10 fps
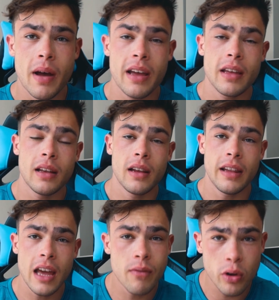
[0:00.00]
my
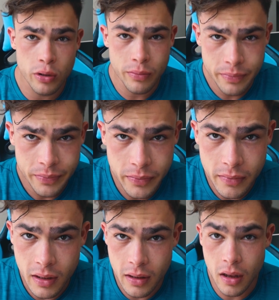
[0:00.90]
leg volume
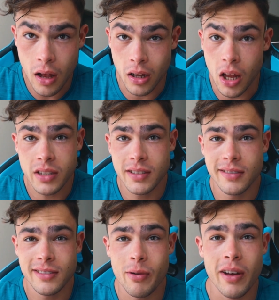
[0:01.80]
a lot,
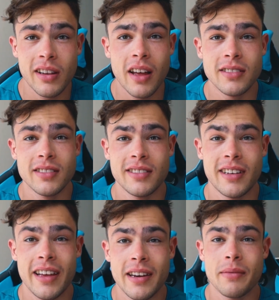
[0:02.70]
quite a lot,
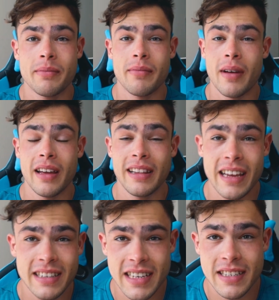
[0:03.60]
and my
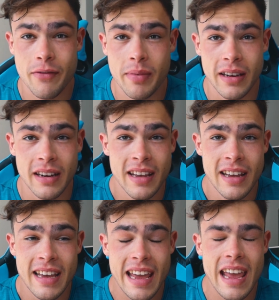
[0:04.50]
leg days have been
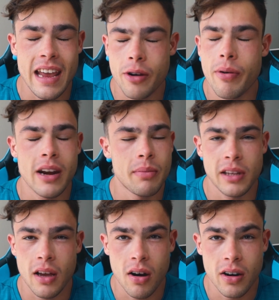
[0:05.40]

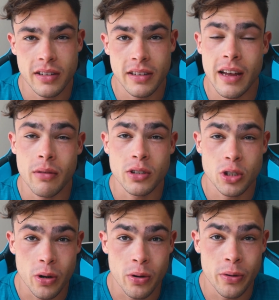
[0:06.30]
incredibly hard. And I will
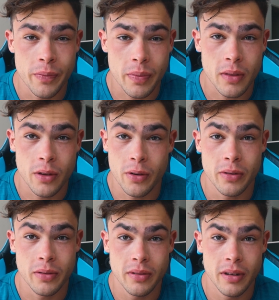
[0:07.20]
show
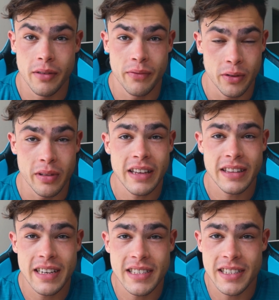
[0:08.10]
you a few leg
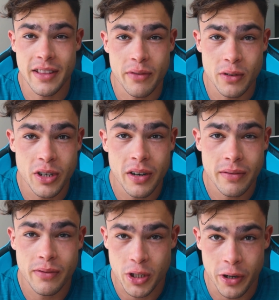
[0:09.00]
days in the future
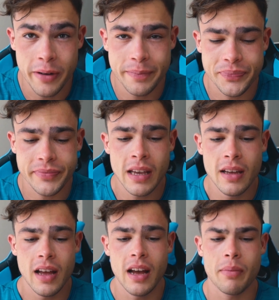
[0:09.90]
for sure.
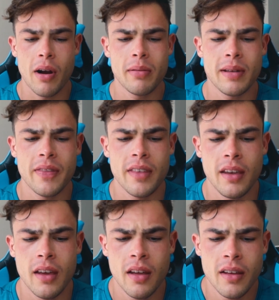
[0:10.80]
Probably
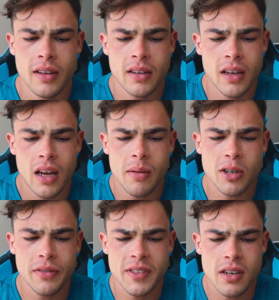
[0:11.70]
I'm not
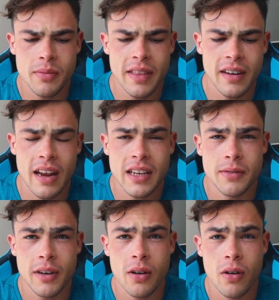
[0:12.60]
sure if it's going to be the next
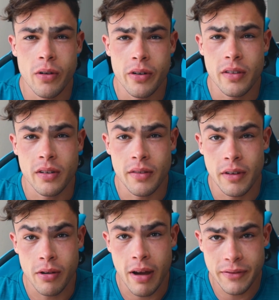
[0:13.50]
video or the
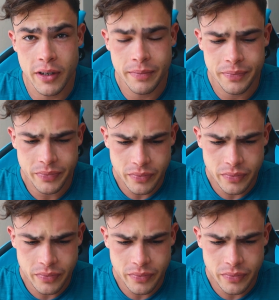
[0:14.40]
video after.